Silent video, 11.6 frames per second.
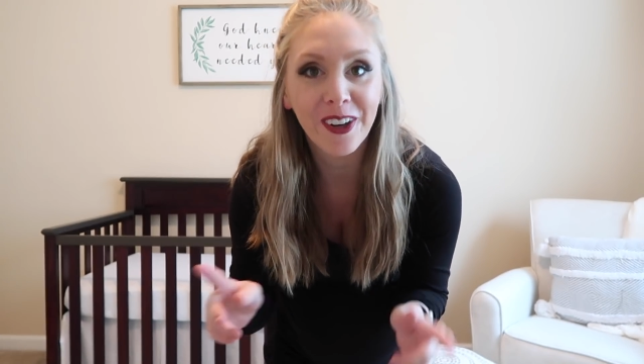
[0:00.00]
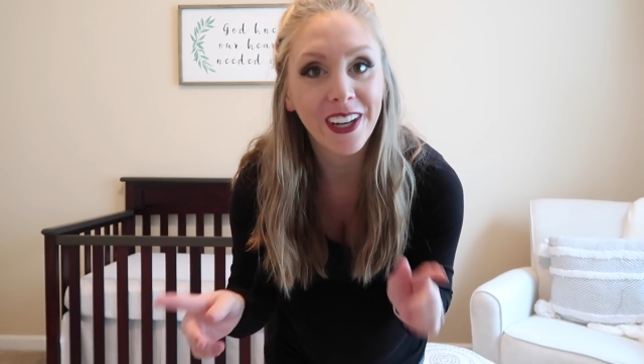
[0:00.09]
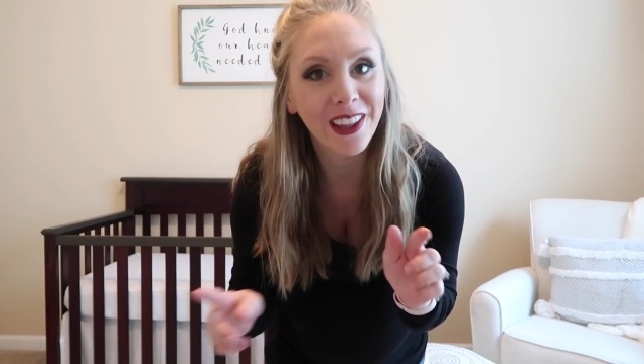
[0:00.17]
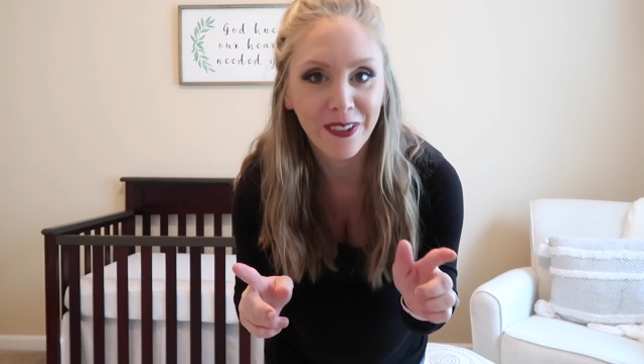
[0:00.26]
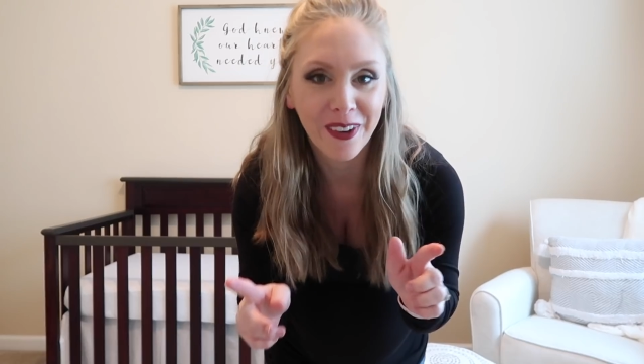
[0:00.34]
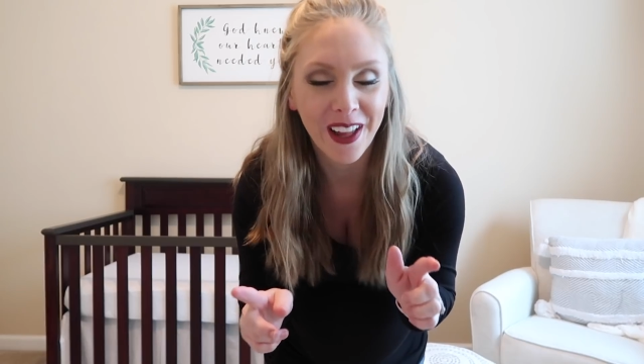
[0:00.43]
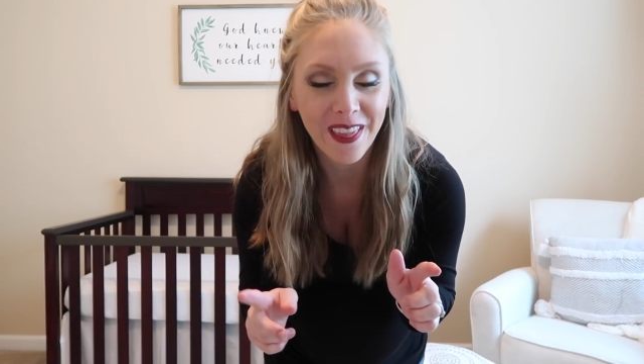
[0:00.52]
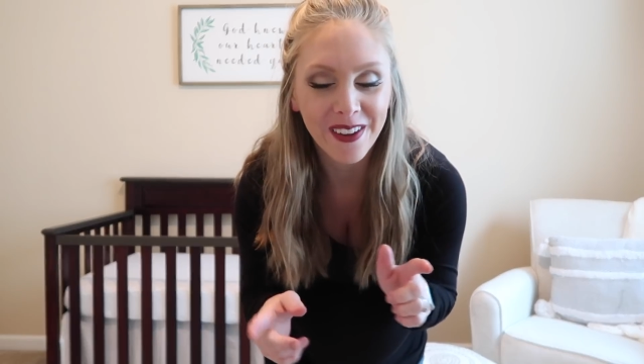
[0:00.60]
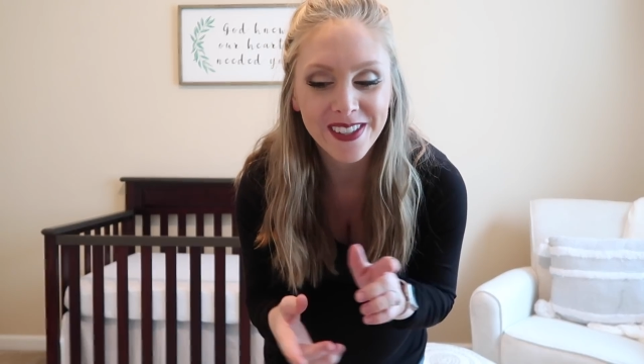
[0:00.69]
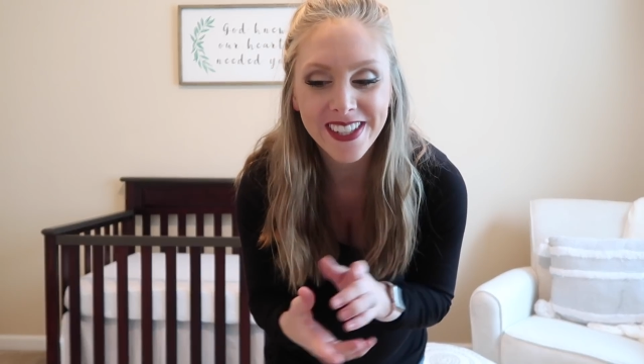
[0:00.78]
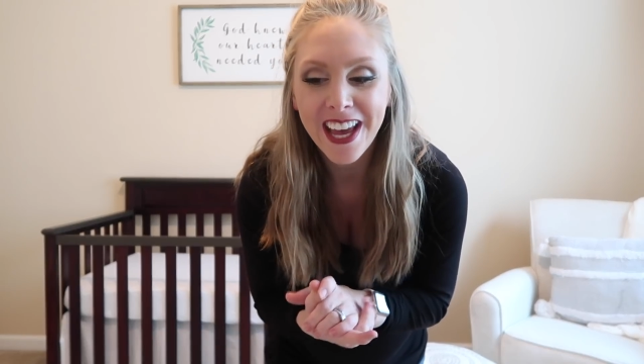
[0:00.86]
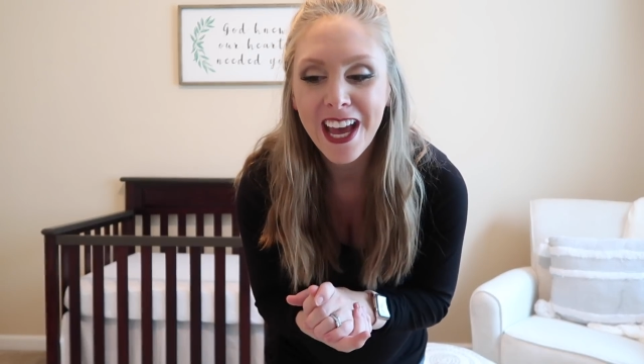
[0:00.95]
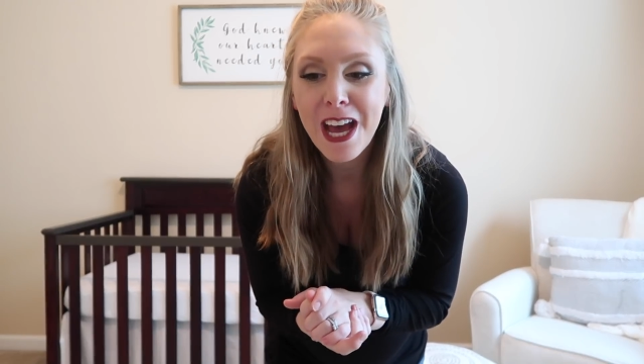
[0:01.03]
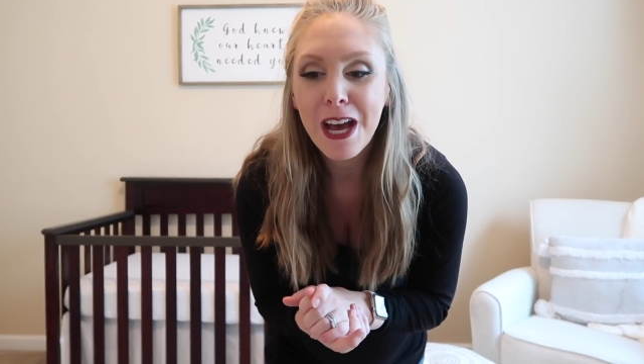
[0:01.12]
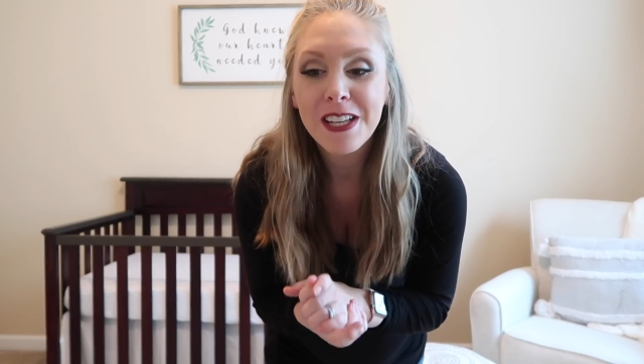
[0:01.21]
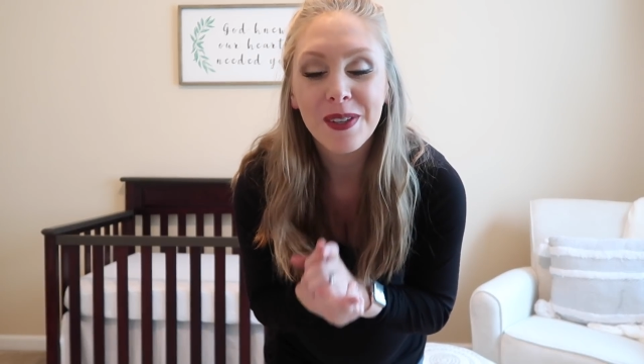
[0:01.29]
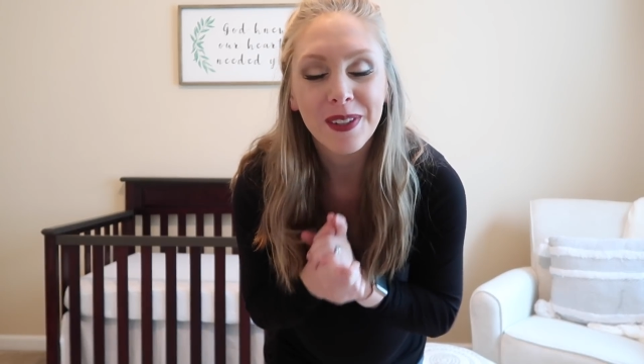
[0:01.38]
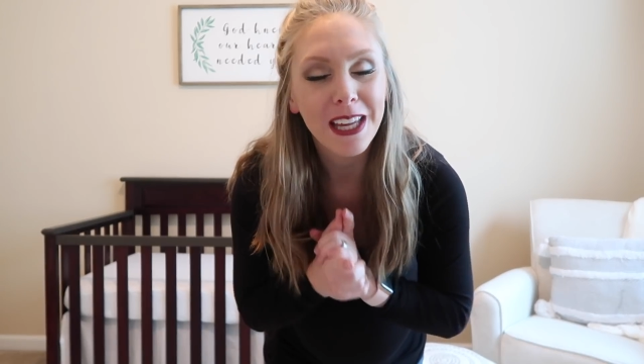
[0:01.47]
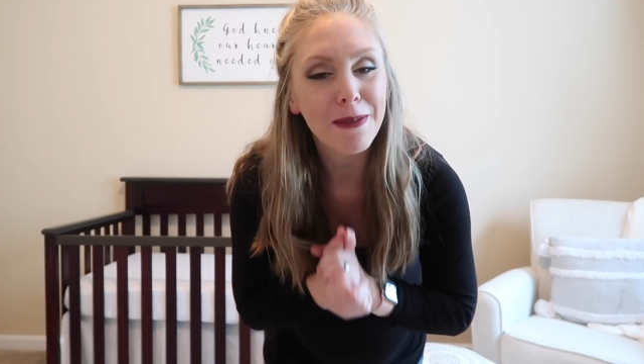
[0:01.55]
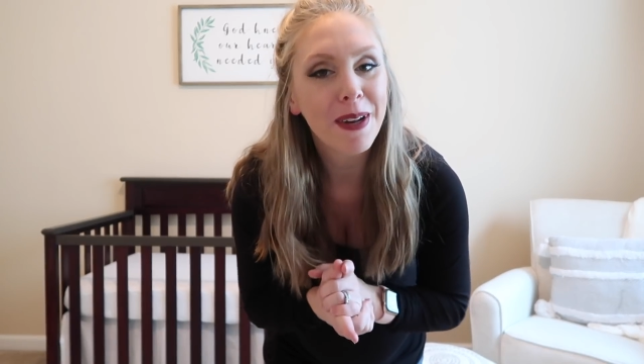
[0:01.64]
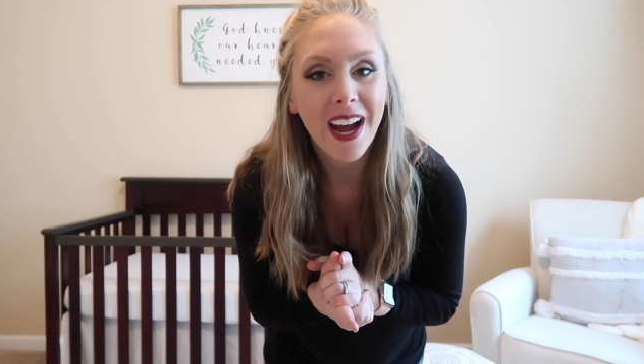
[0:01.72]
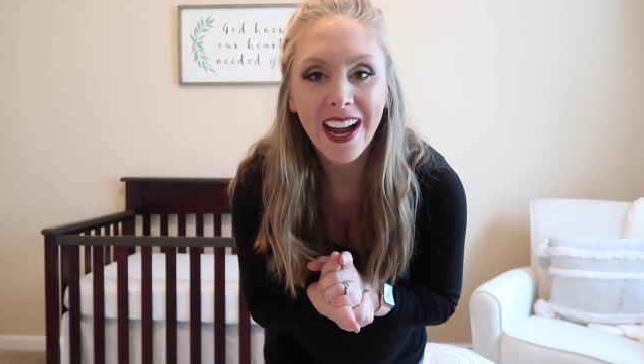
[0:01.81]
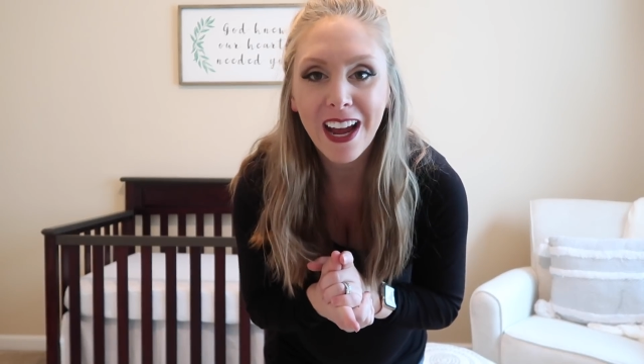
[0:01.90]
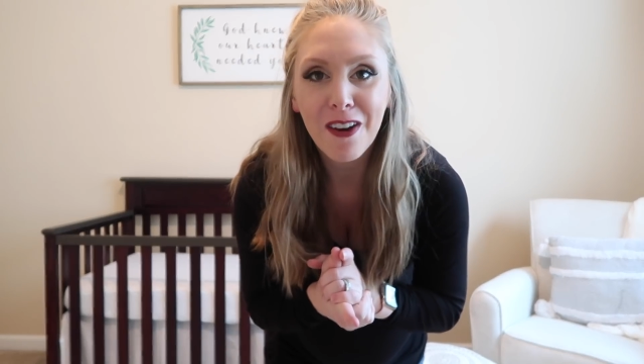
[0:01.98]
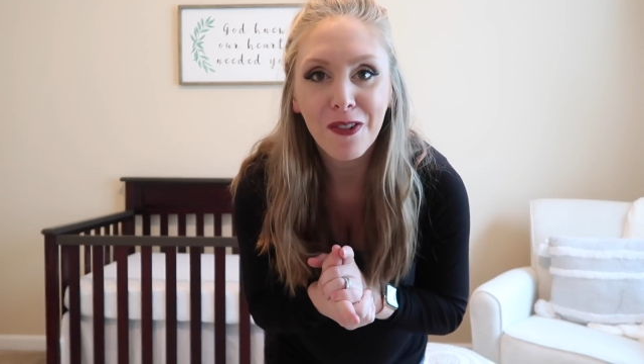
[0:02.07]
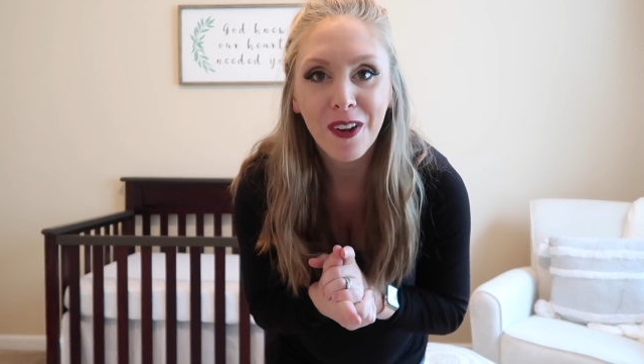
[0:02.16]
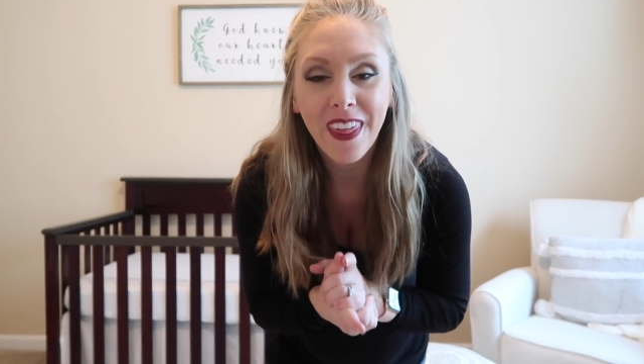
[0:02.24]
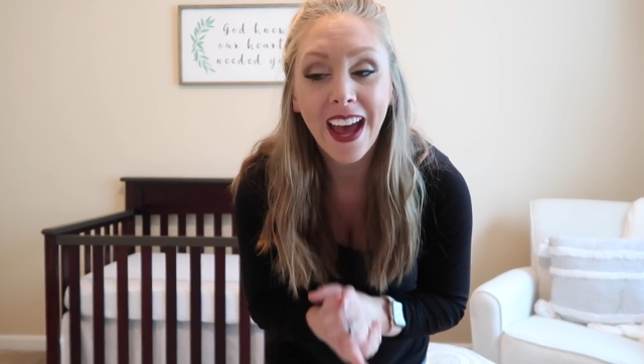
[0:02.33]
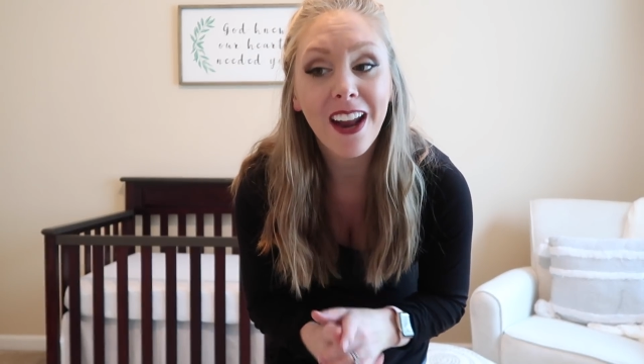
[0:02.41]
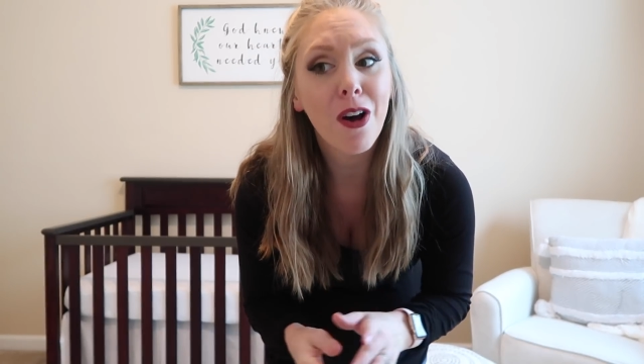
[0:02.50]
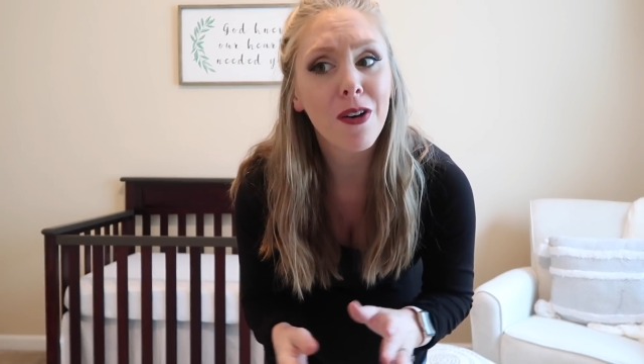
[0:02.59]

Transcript: for either one of those. So keep an eye out for that.